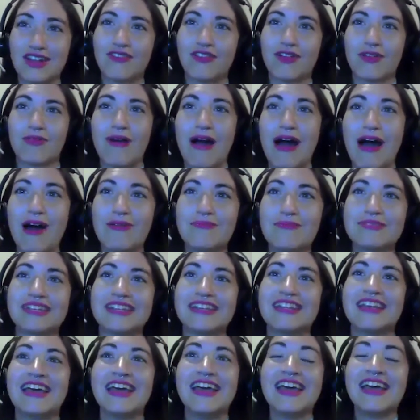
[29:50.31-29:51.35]
overwhelmed
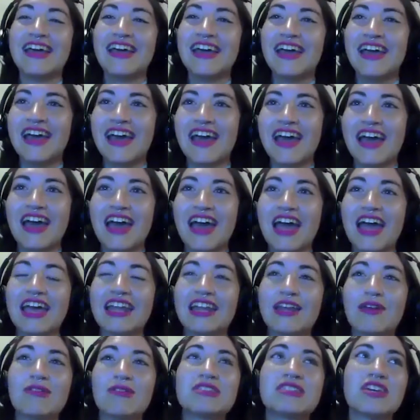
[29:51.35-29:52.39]
and
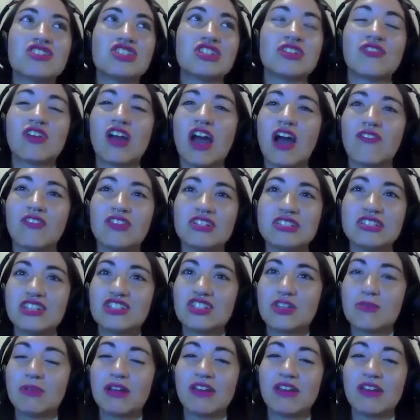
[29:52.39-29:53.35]
and it was such a different conversation.